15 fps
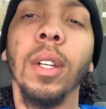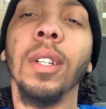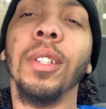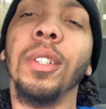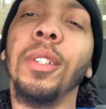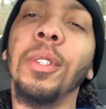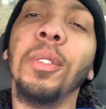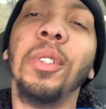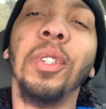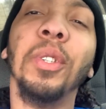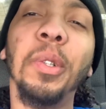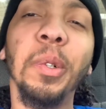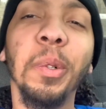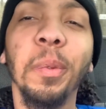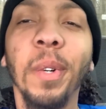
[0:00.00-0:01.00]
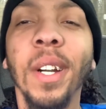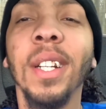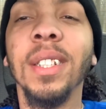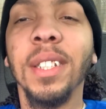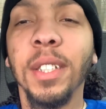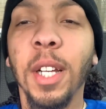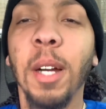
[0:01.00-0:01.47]
YouTube, what
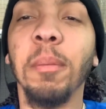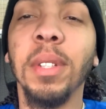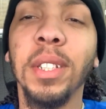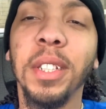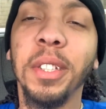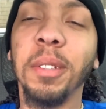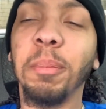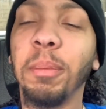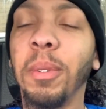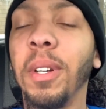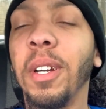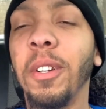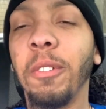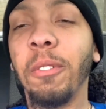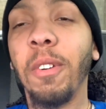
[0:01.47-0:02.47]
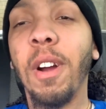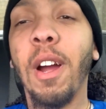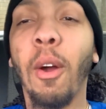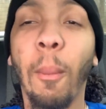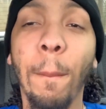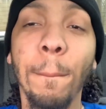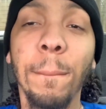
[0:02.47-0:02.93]
is up? It's your boy
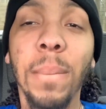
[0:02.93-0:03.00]
Quan